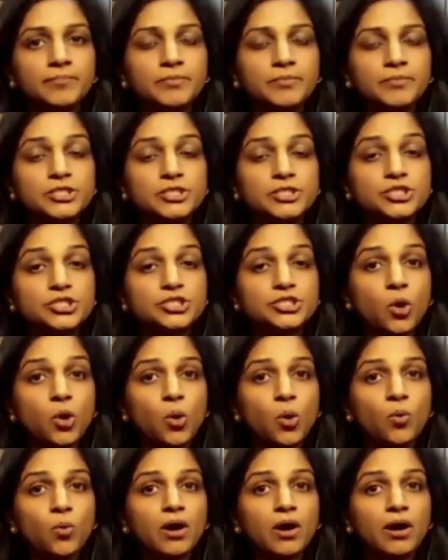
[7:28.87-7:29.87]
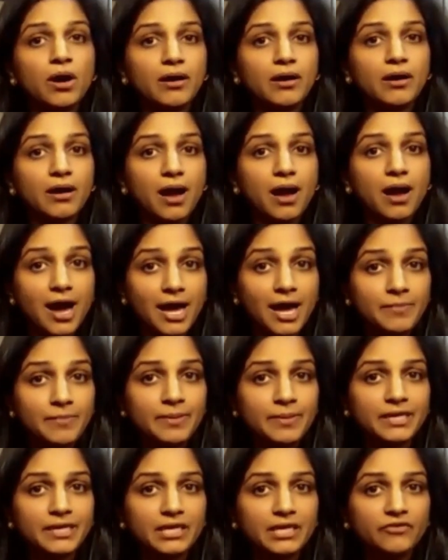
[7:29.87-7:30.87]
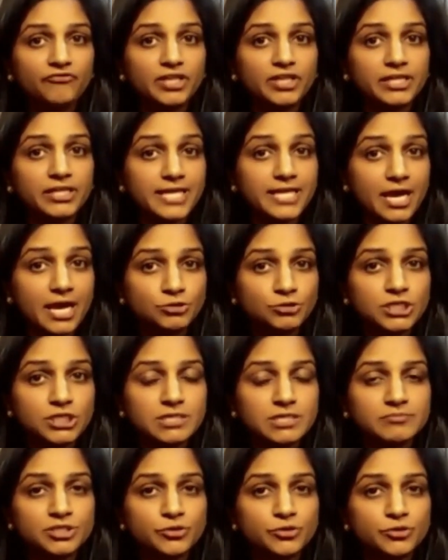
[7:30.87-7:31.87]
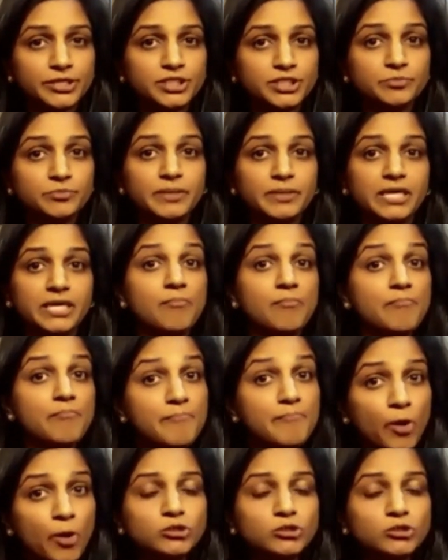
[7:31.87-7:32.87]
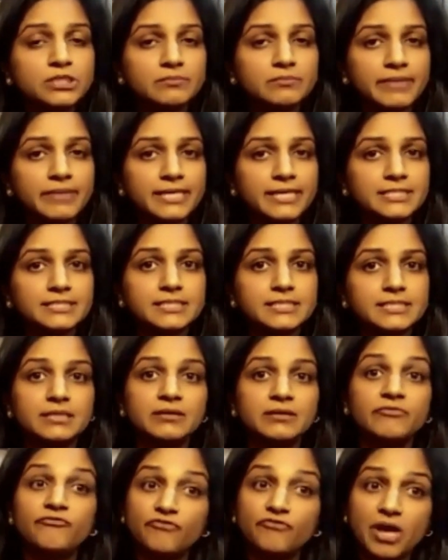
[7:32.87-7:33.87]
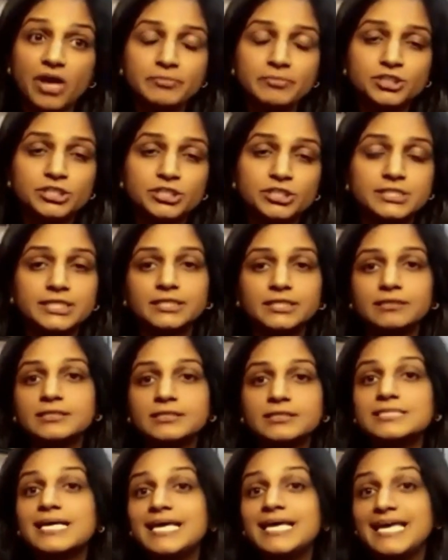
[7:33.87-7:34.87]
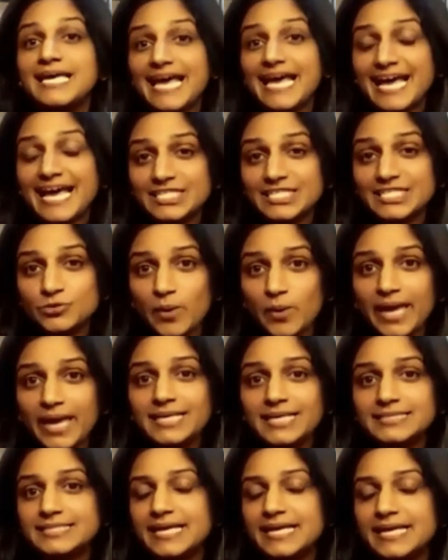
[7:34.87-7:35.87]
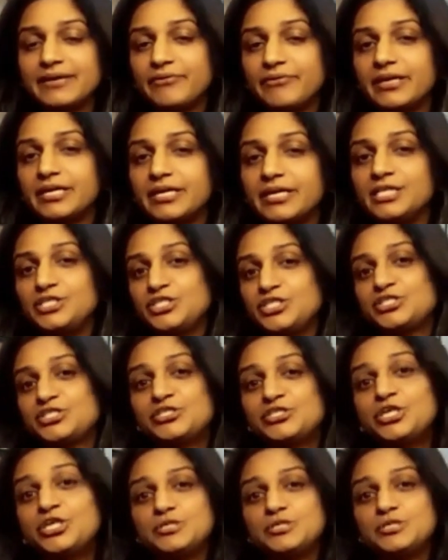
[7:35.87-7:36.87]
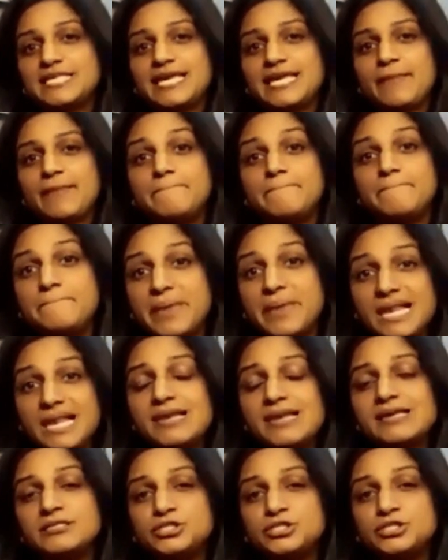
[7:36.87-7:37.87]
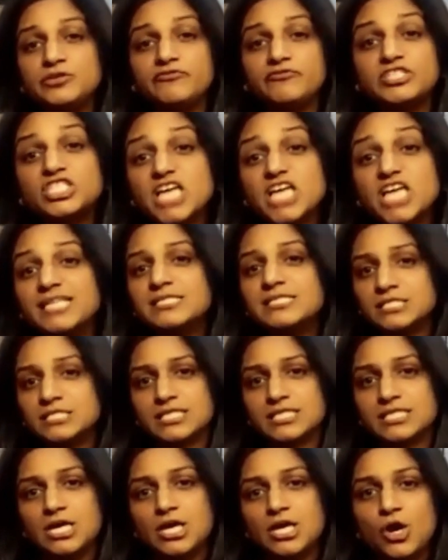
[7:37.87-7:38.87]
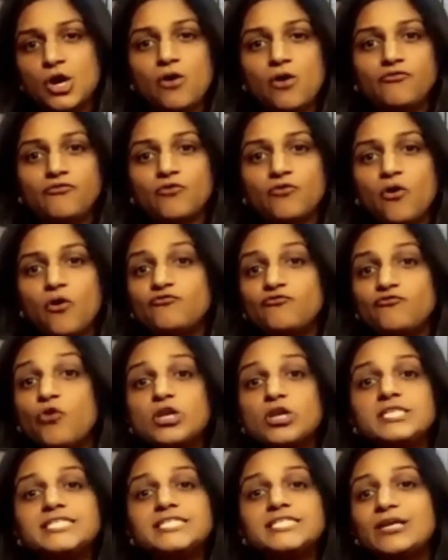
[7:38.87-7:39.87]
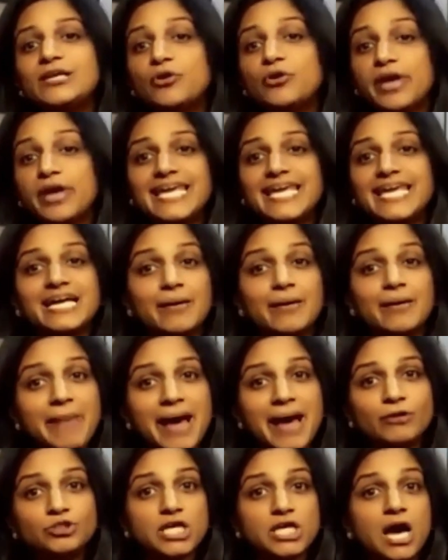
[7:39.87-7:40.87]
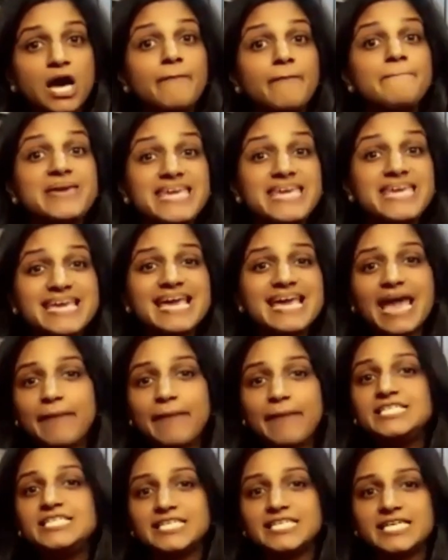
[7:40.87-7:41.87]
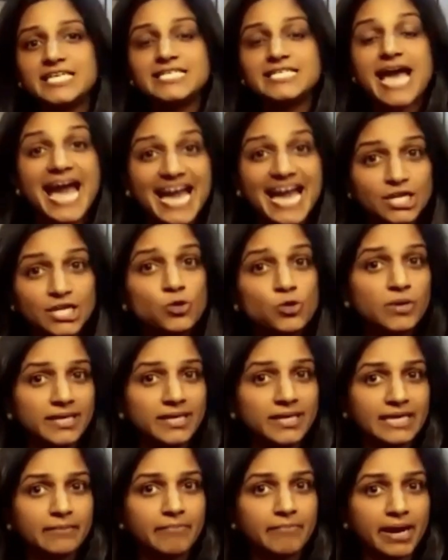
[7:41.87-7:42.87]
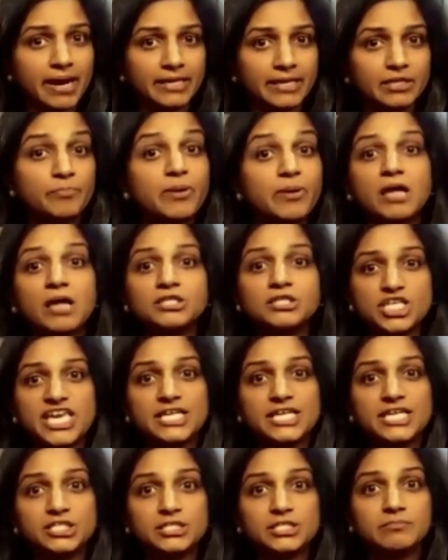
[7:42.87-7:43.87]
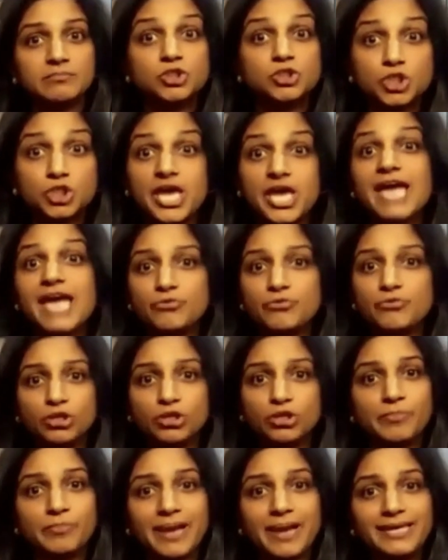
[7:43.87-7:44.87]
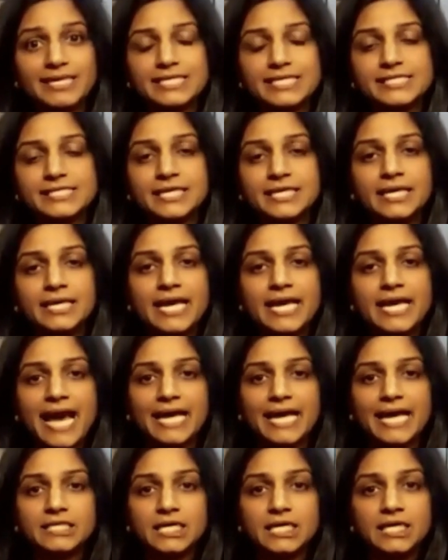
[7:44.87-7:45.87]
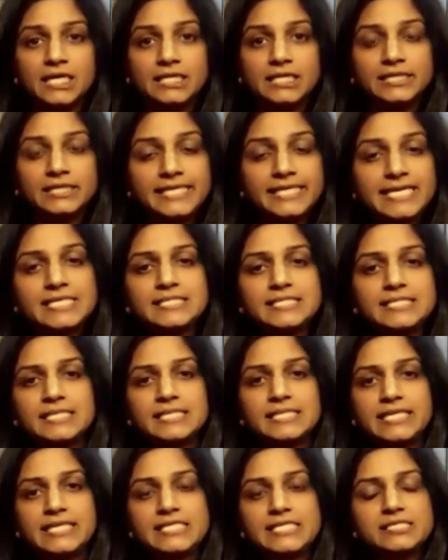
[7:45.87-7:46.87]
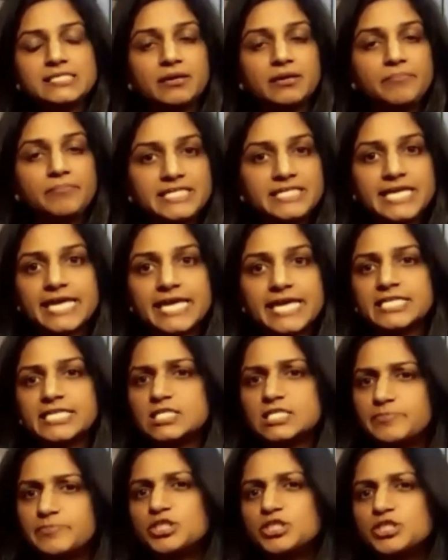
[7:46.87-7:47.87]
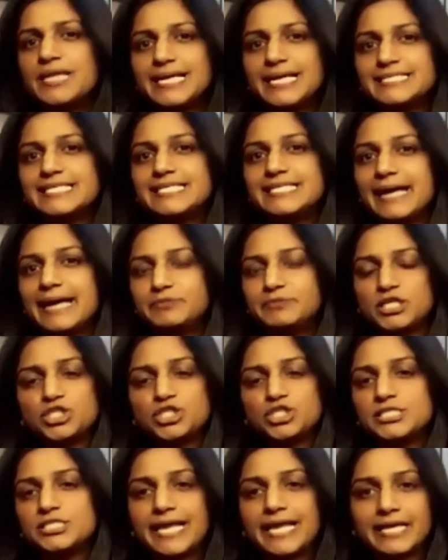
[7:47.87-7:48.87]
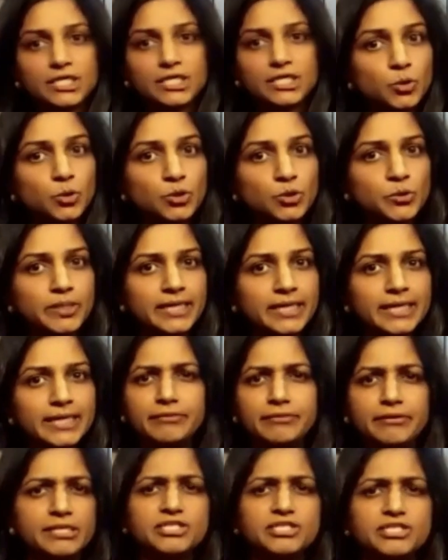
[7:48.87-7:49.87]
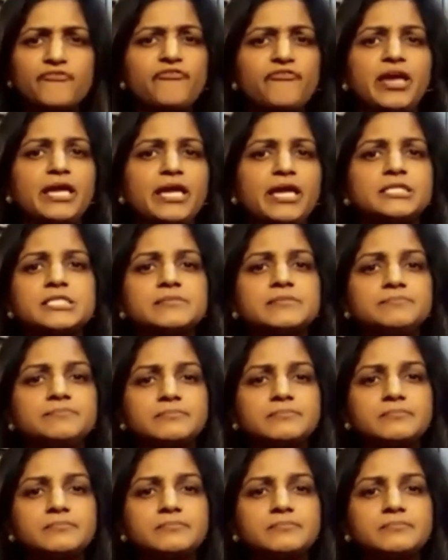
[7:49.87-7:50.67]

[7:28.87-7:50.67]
So I believe that the outcome is going to be both in medicine, pharmaceuticals, as well as in agriculture. So you see billions of tons of volatile organic compounds are being emitted annually by the plant kingdom together on the planet. And these are mediating specialized adaptations, like I told you earlier, in defense